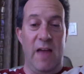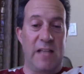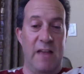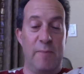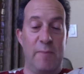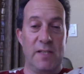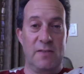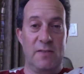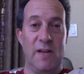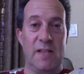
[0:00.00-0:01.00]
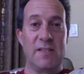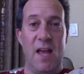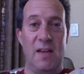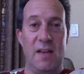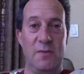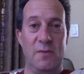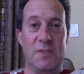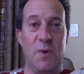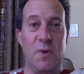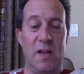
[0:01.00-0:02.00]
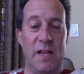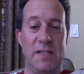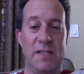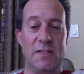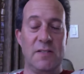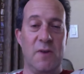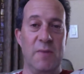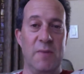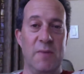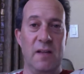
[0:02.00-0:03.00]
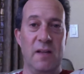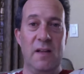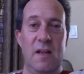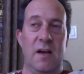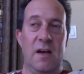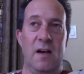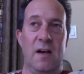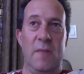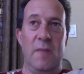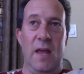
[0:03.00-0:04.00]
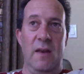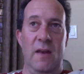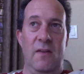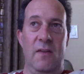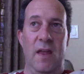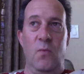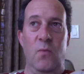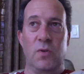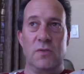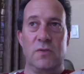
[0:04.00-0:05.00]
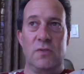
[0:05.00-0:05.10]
actually have been to events at Union Square like he's describing, and they will.